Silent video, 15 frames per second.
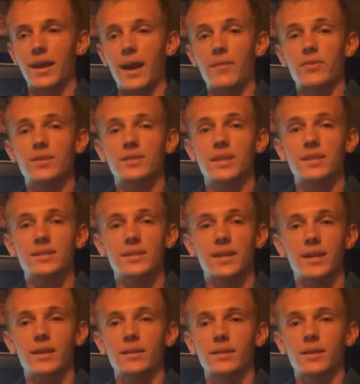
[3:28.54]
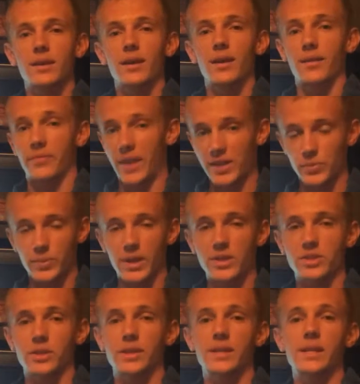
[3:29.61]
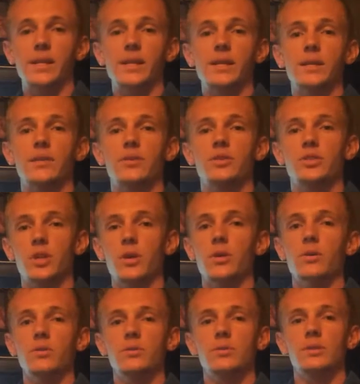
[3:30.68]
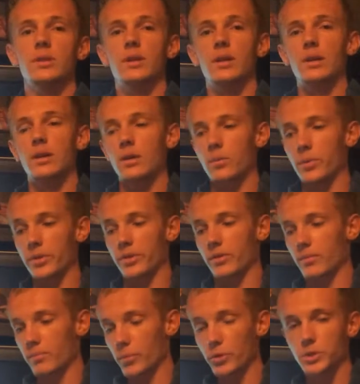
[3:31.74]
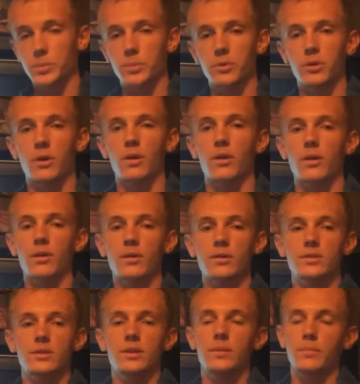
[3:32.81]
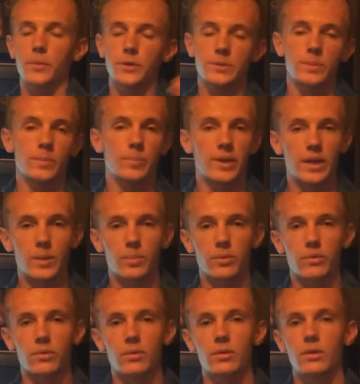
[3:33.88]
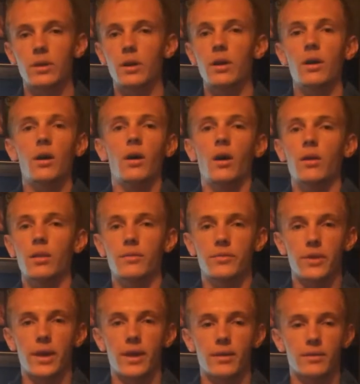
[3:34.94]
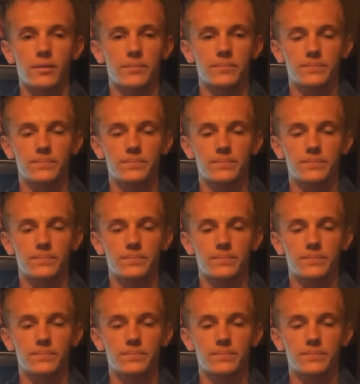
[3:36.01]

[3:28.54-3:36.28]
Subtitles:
Ever since then, that's when I started getting into the shows with multiple cars, multiple people, all of that.